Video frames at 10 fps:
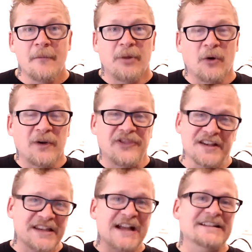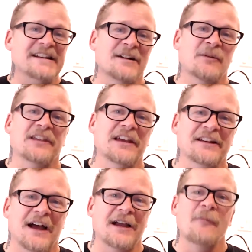But with this idea with King
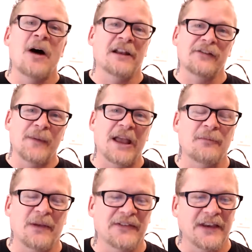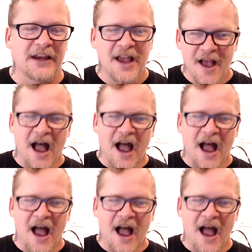Diamond as my N P C,